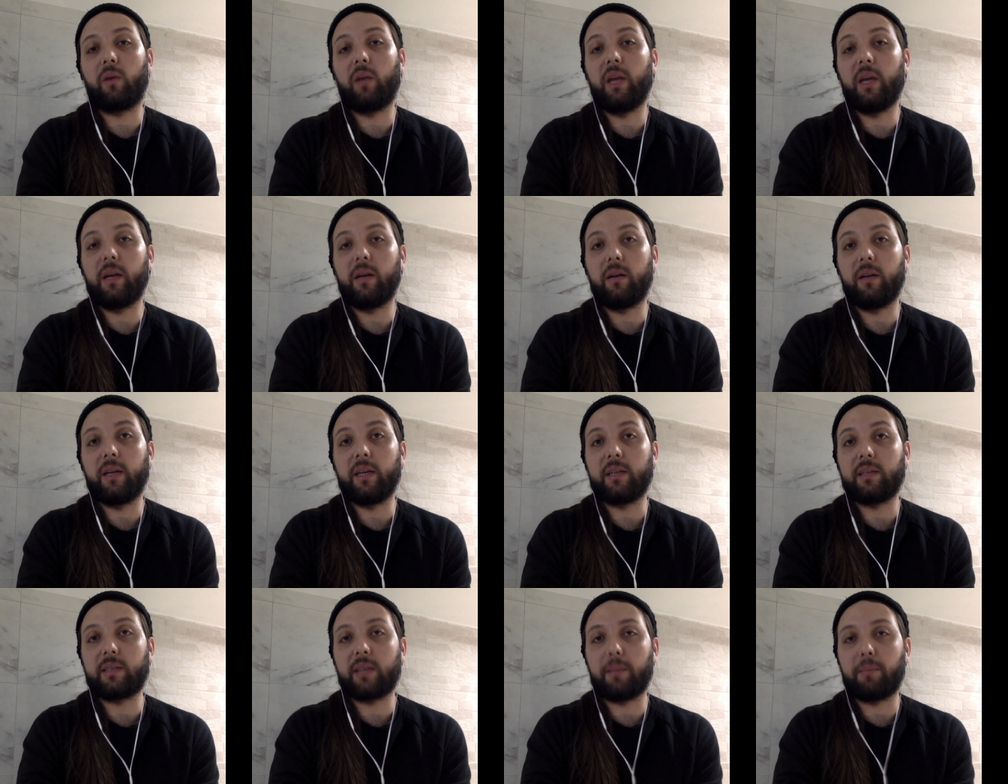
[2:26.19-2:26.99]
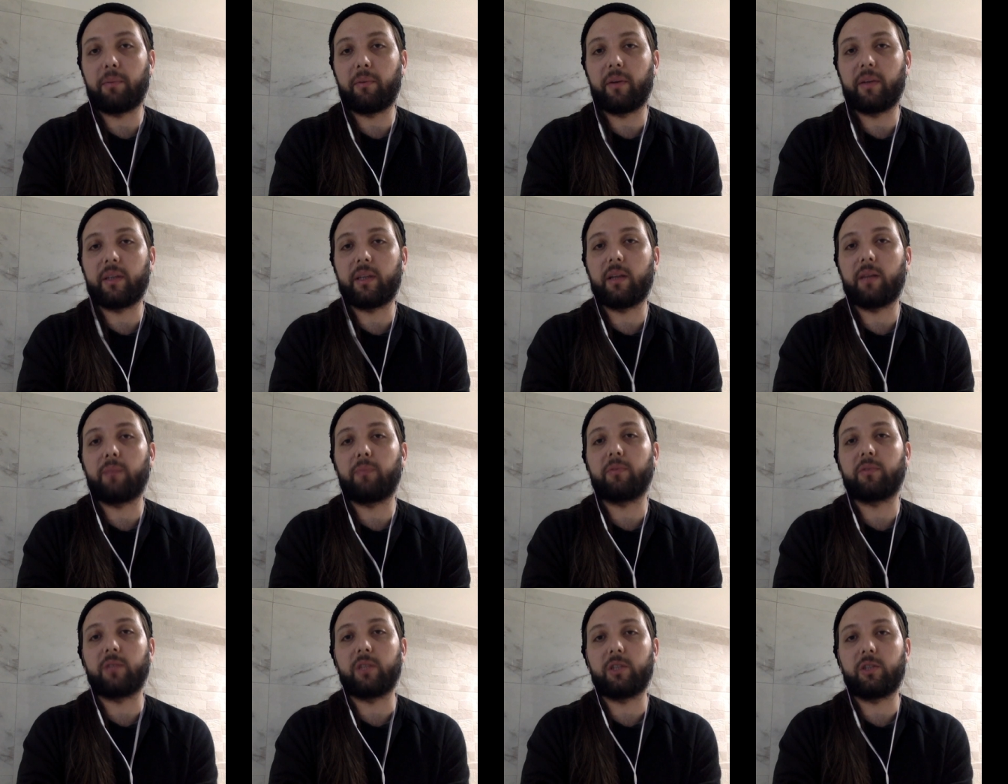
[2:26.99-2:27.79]
clearly separated
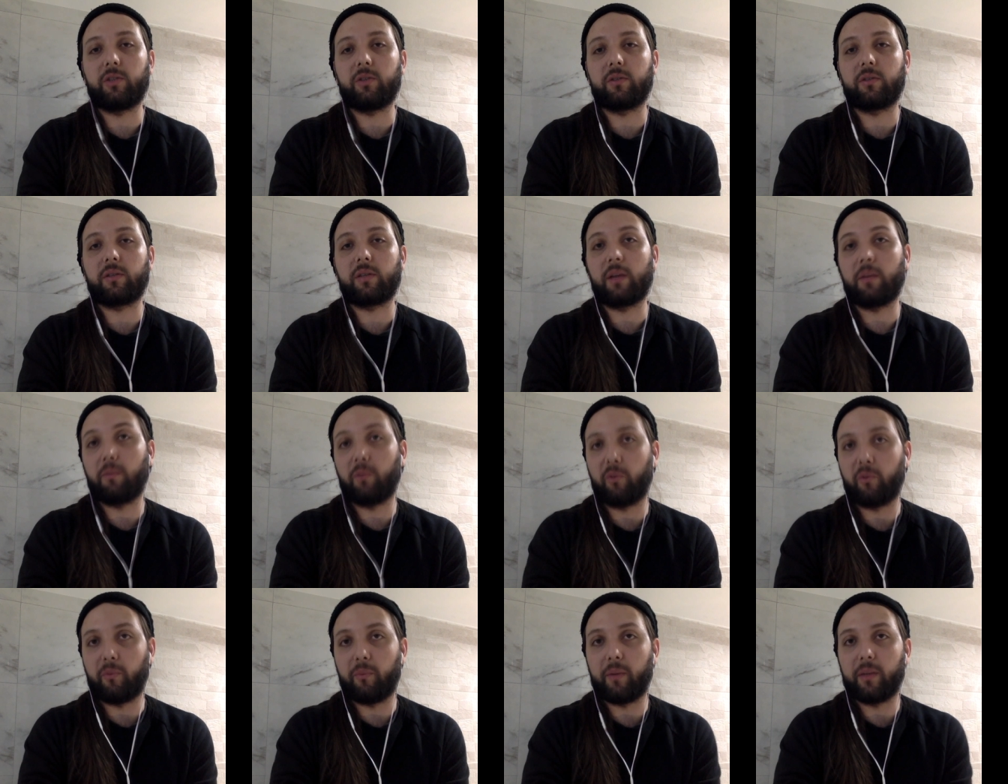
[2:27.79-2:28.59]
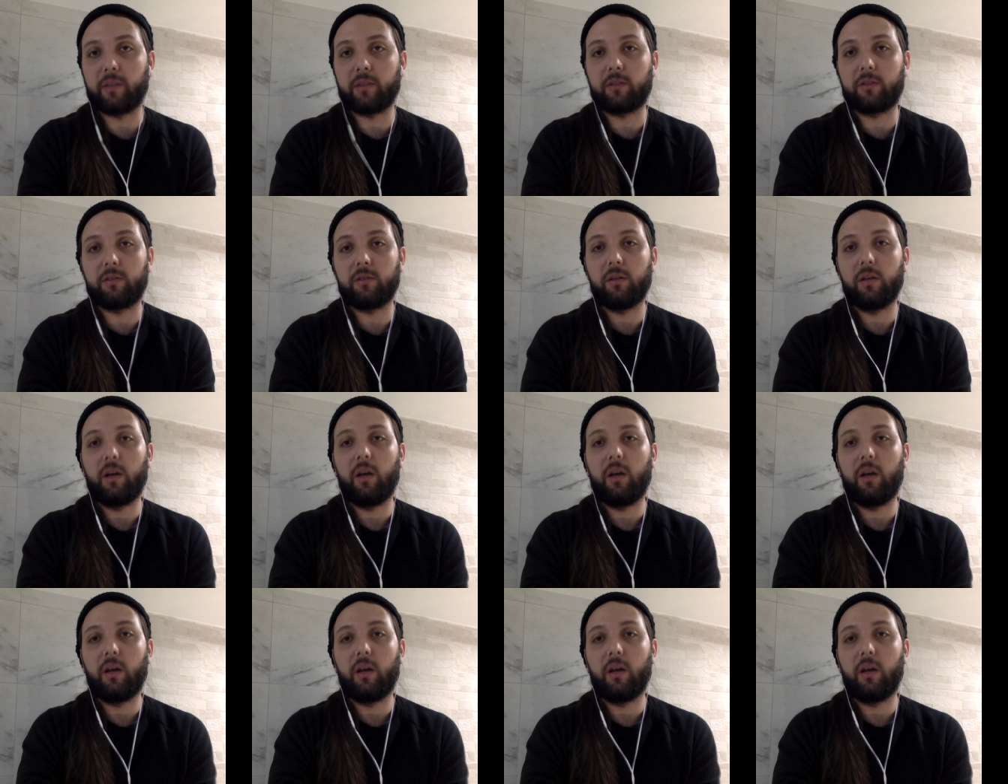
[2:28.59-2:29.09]
positions and movements.